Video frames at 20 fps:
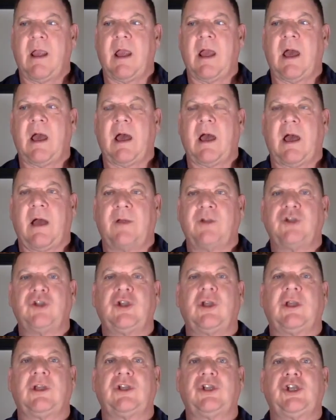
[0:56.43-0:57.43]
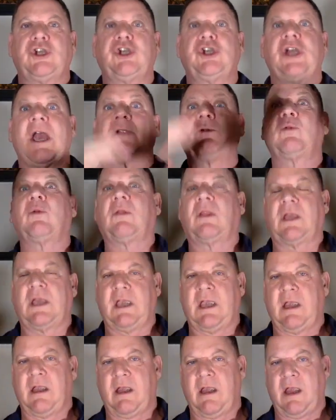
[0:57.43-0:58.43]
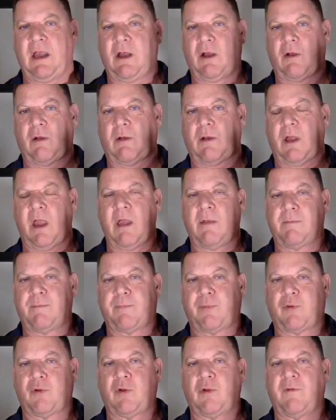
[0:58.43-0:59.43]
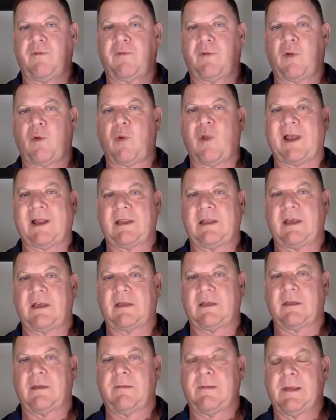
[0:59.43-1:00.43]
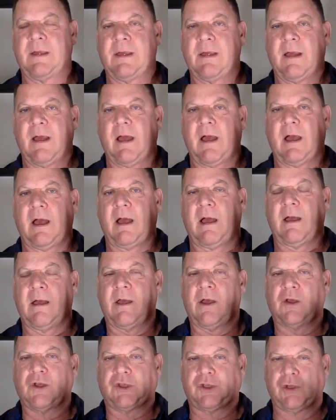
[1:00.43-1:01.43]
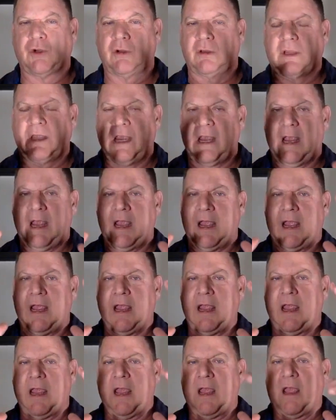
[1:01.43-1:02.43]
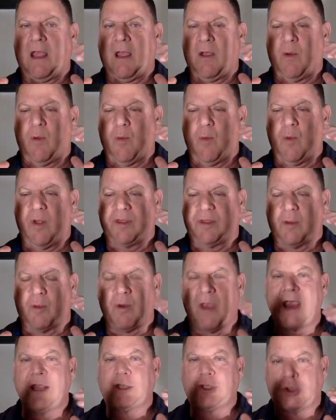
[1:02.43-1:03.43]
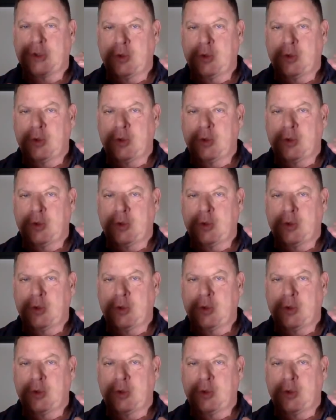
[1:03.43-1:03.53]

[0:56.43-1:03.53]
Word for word: uh, generally in, improve quickness uh, certainly it, it, with the right